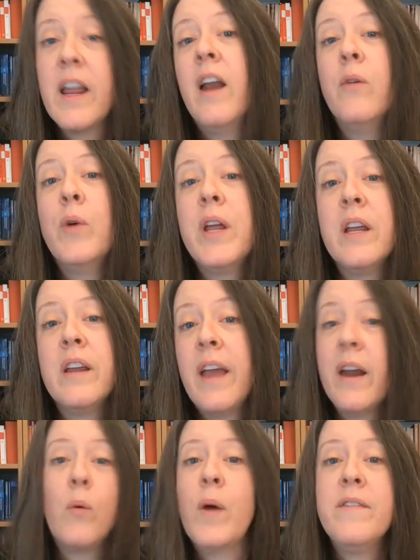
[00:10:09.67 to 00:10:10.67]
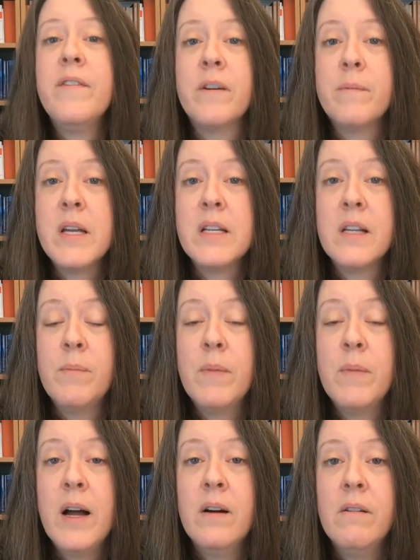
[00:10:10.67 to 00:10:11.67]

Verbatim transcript: Can we get away from it somehow?